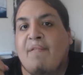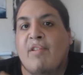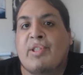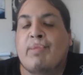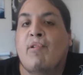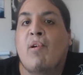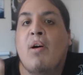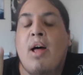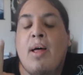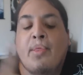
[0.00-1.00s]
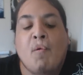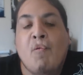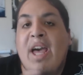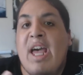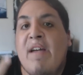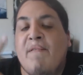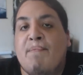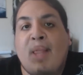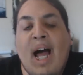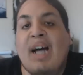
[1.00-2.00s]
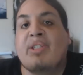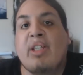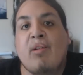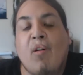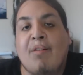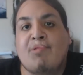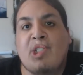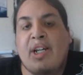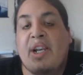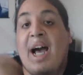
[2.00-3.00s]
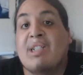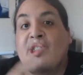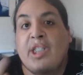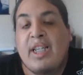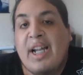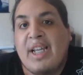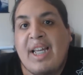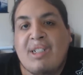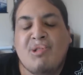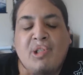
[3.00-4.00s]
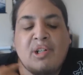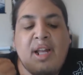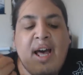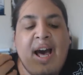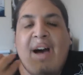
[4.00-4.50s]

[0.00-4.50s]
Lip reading: first of all, the Wave blasting off shit and actually getting injured.